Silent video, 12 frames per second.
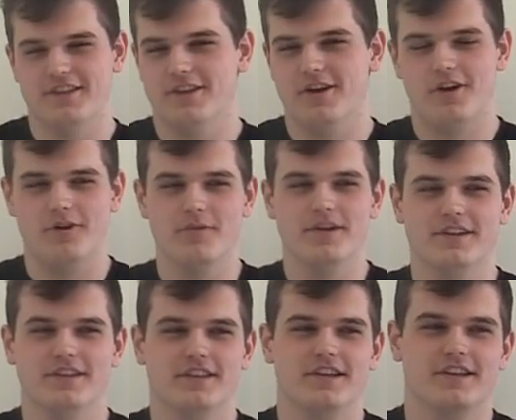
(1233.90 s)
in the hallway.
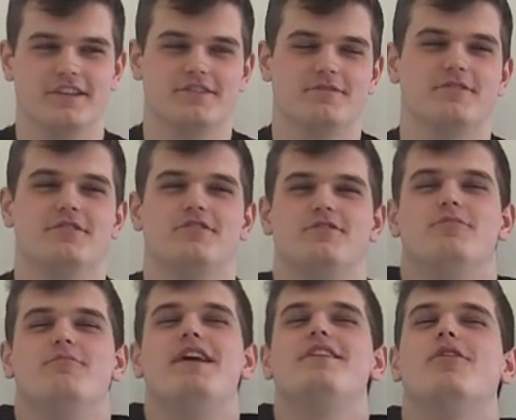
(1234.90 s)
Like it's
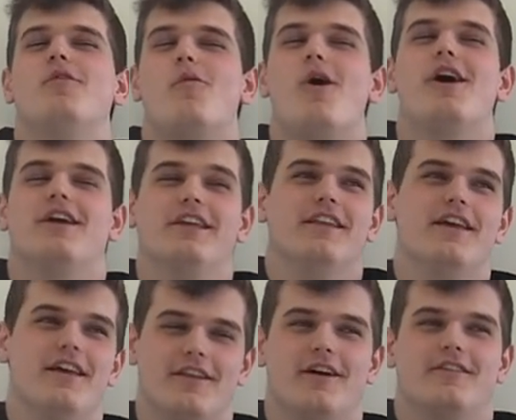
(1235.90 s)
made to walk,
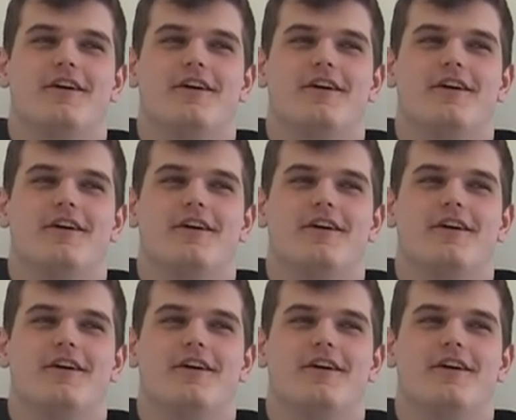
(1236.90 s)
not